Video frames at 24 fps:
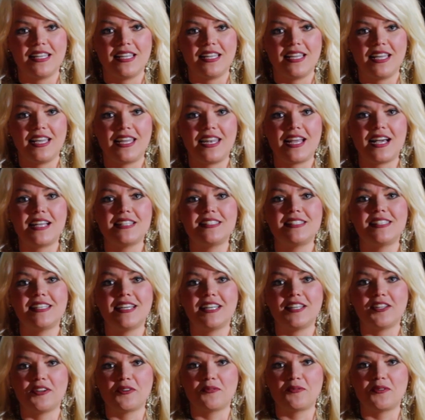And I'd
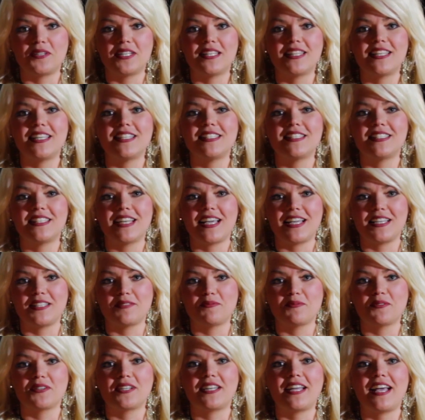tell her one of these
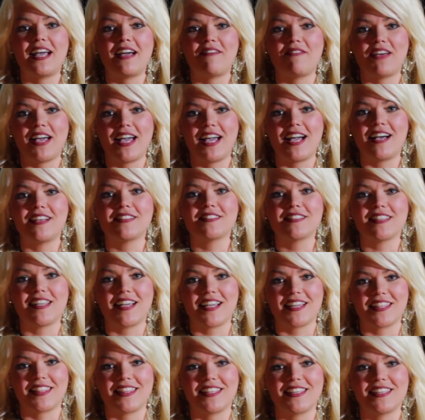days we're going to have a house
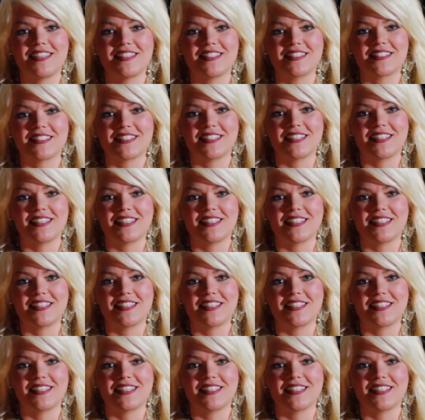like this.